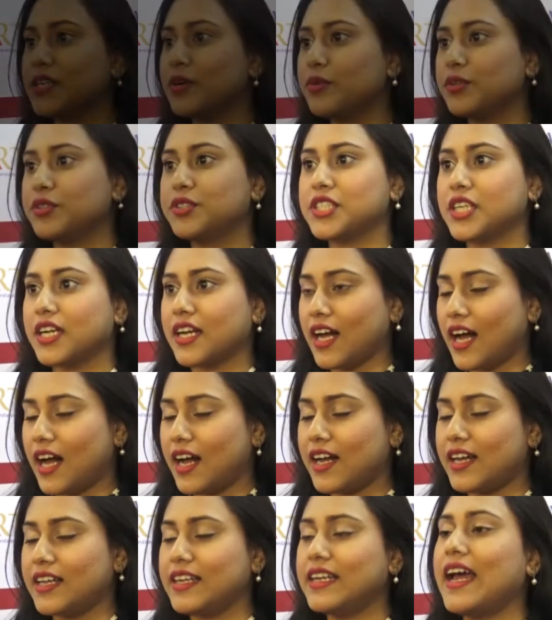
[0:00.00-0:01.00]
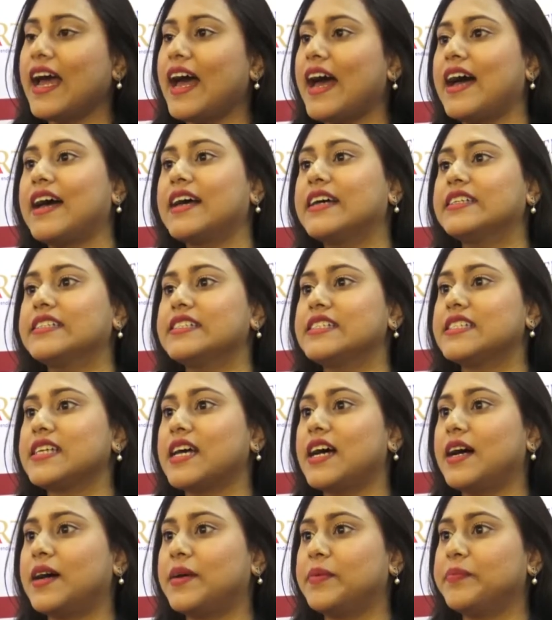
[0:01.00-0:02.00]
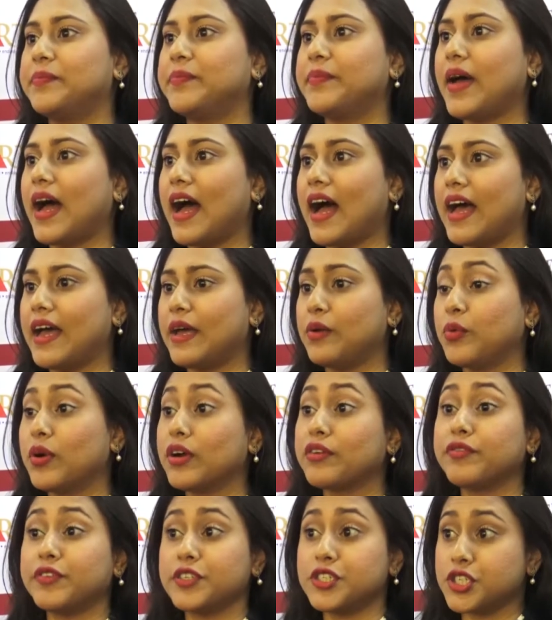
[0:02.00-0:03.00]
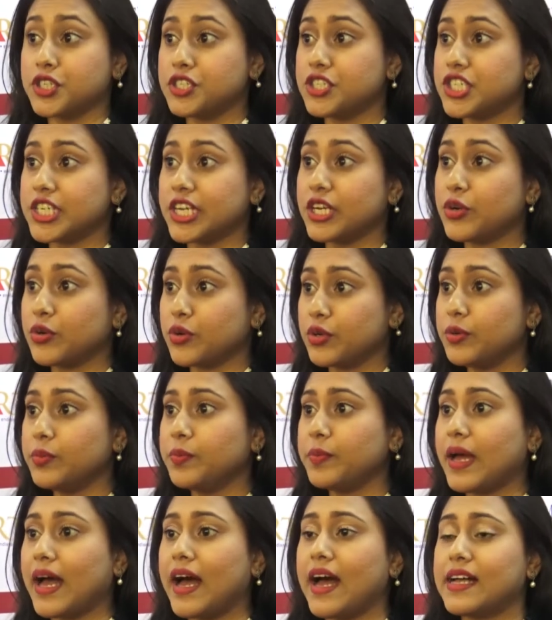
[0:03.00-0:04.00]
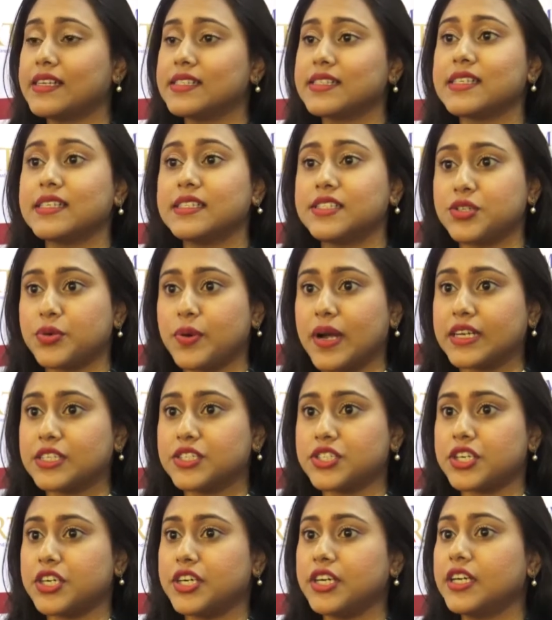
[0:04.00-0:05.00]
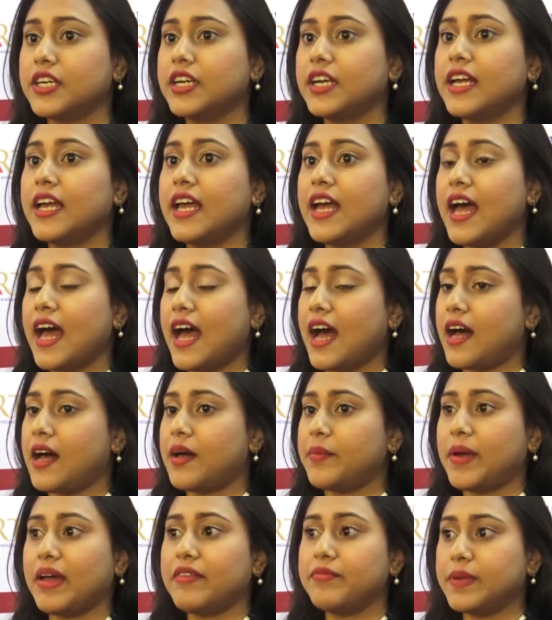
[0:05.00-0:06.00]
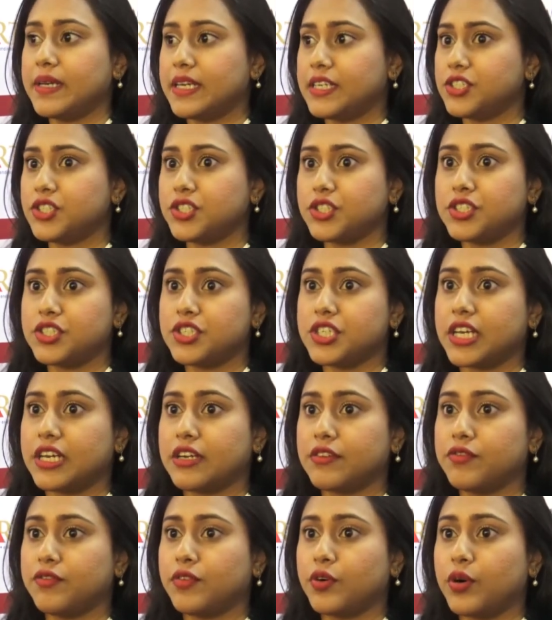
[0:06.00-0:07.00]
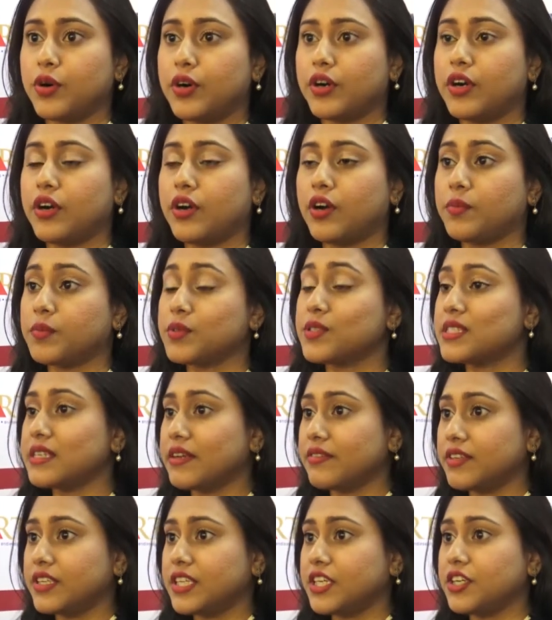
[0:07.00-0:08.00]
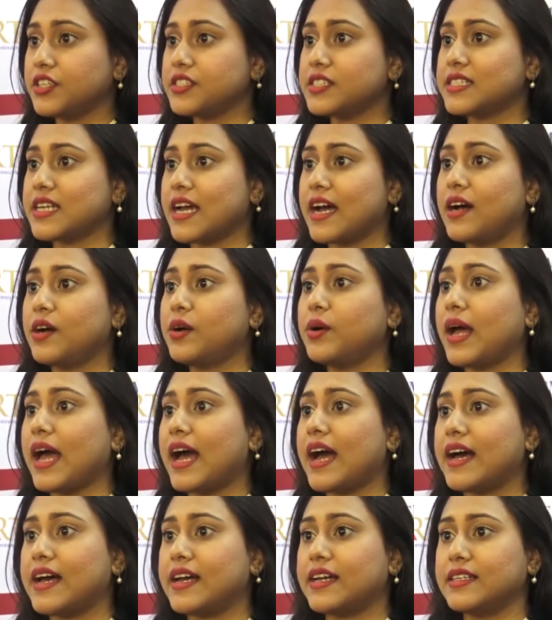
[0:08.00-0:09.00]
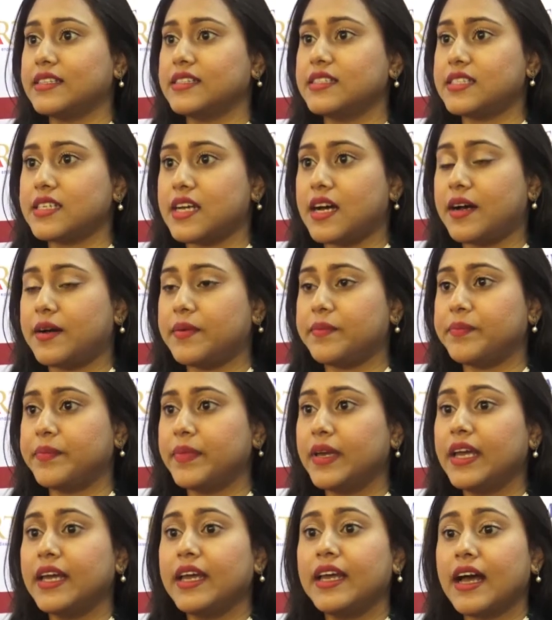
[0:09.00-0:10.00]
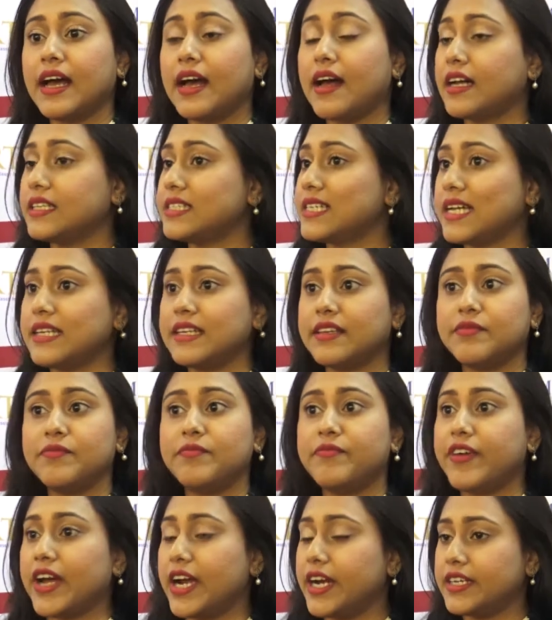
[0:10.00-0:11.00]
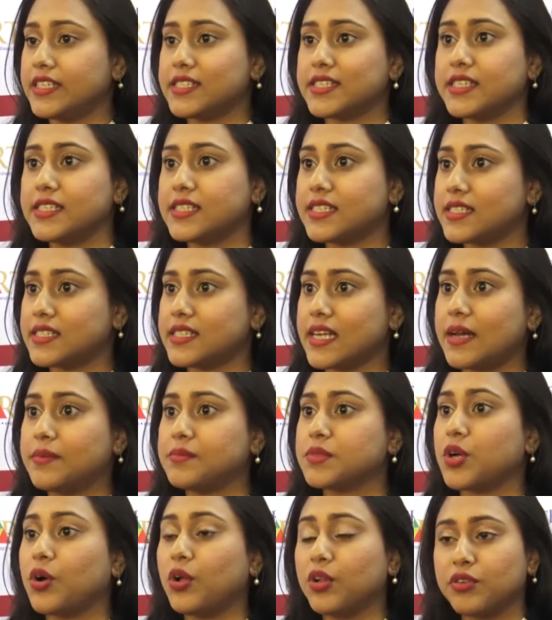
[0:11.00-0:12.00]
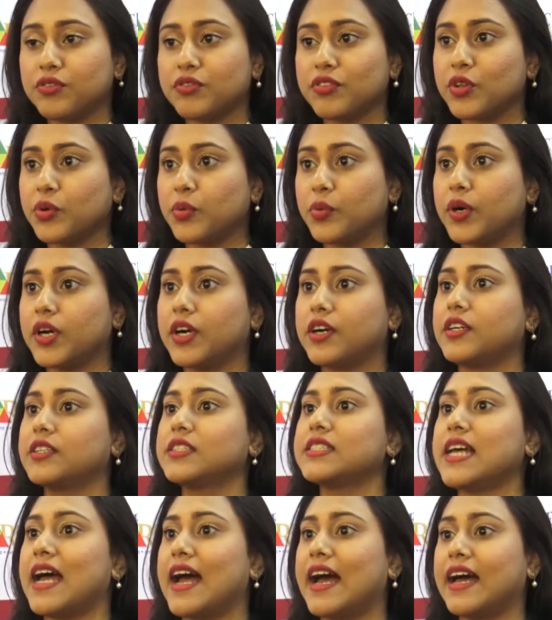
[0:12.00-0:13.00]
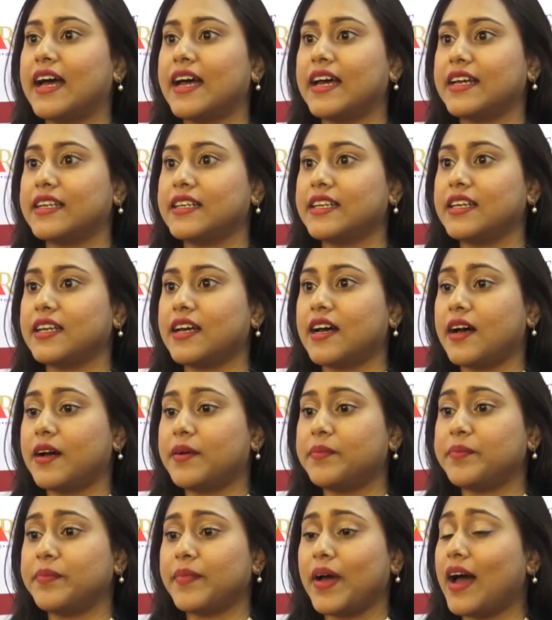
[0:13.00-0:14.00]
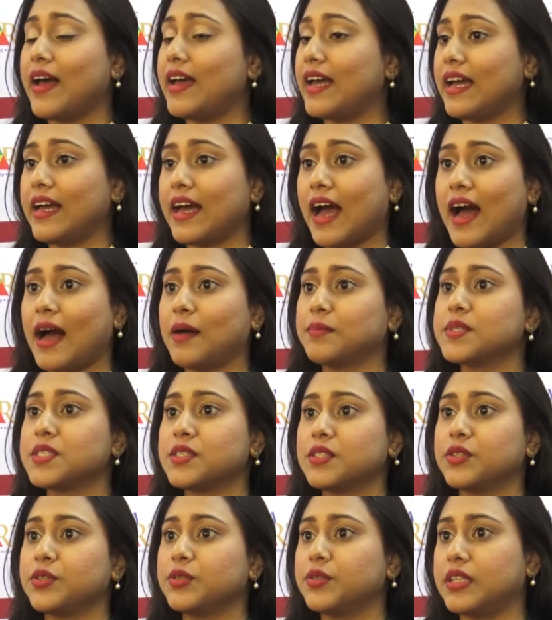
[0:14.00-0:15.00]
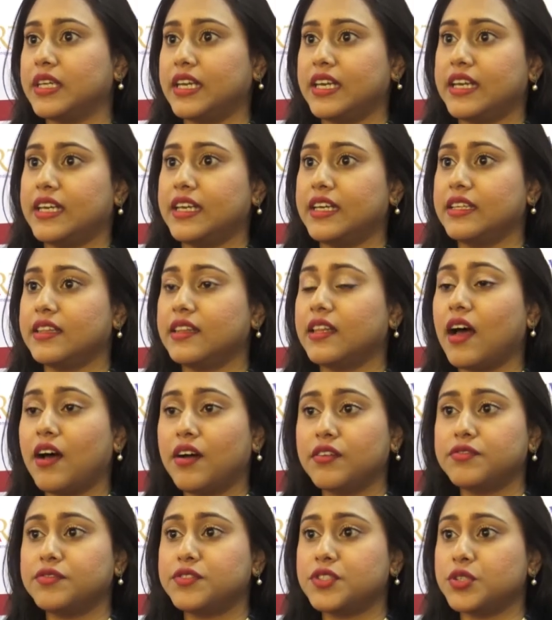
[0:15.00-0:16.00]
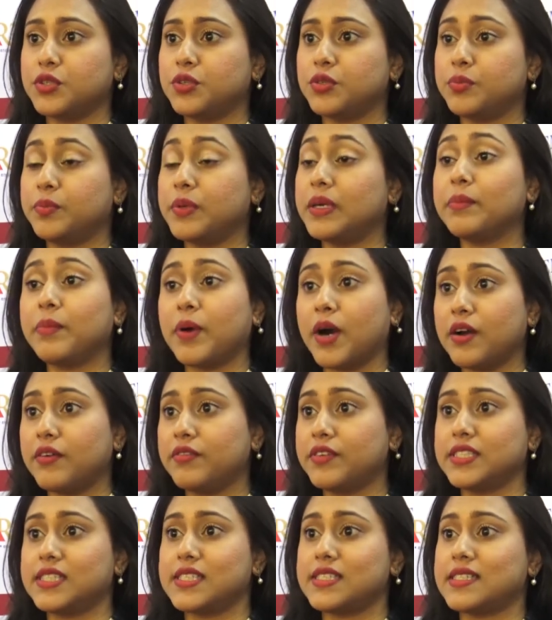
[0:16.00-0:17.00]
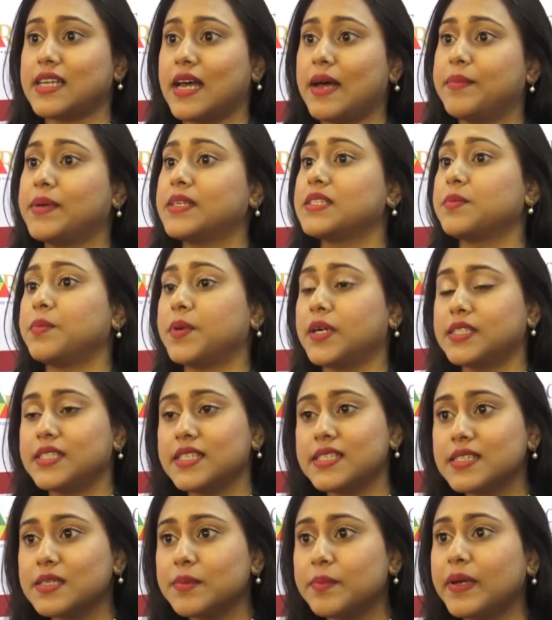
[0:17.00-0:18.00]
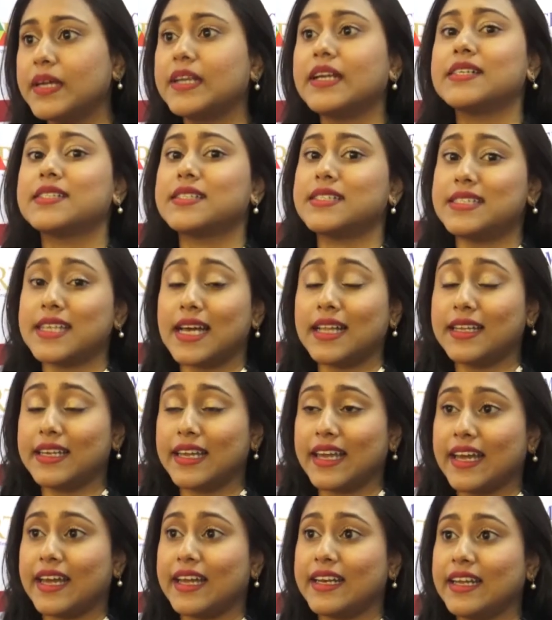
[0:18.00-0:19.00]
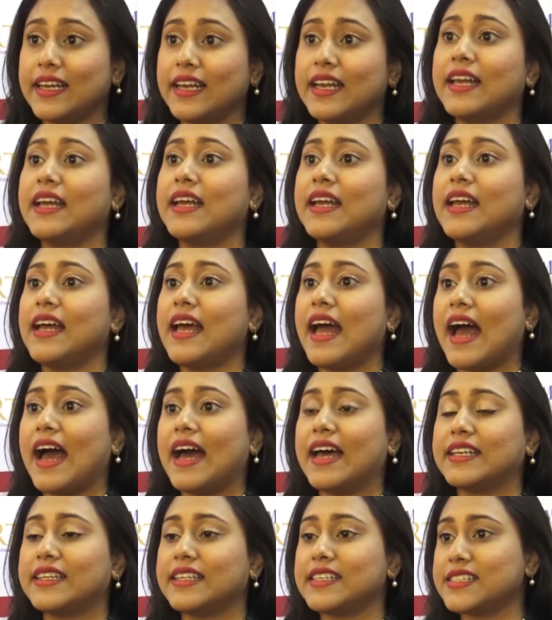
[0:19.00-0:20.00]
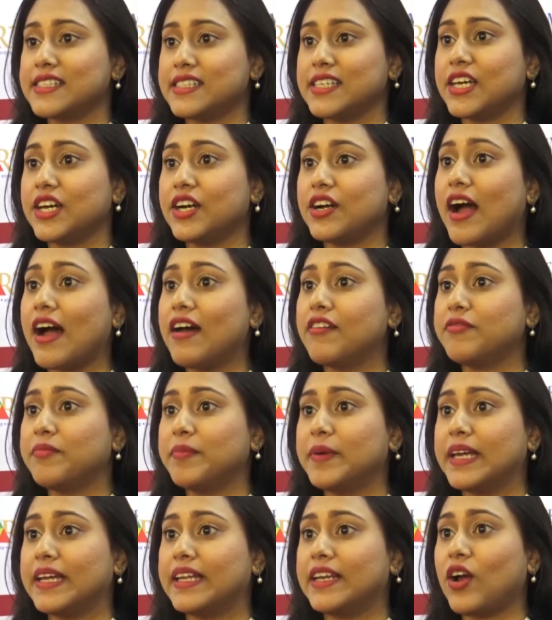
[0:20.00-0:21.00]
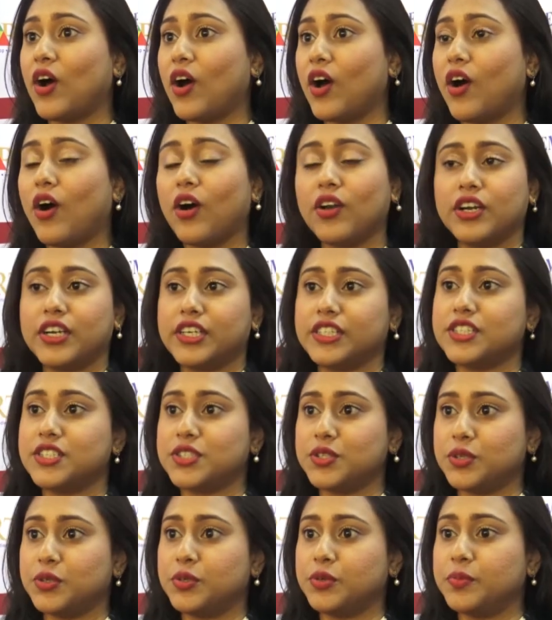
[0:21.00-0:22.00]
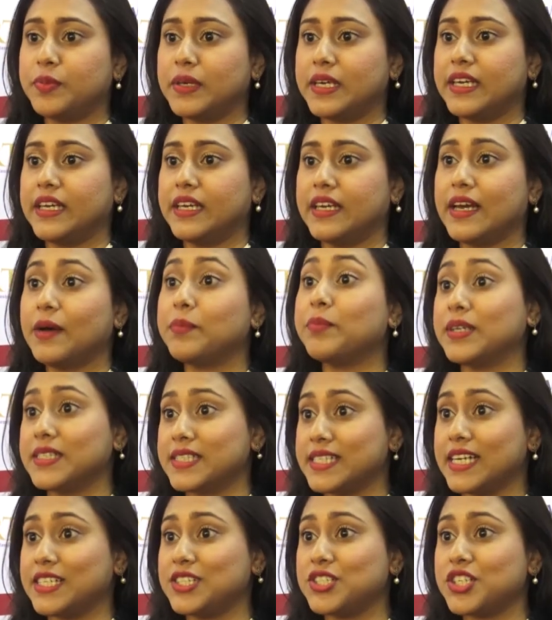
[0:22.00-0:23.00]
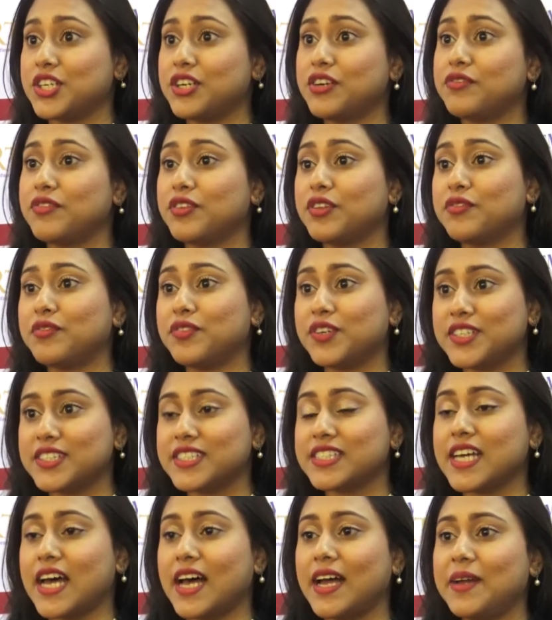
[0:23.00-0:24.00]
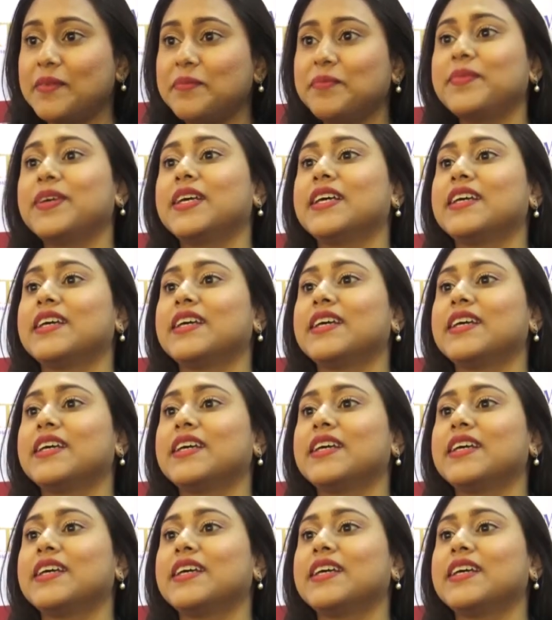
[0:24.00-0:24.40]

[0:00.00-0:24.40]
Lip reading: Arusha Khan, and I work for Shun Shing Group as a director. I've been at Shun Shing for almost 7 years now, and attended various INTERCEMs all over the world, and I absolutely love to be a part of INTERCEM as a participant, as a delegate. And this year I've been honored to be a presenter for the first time.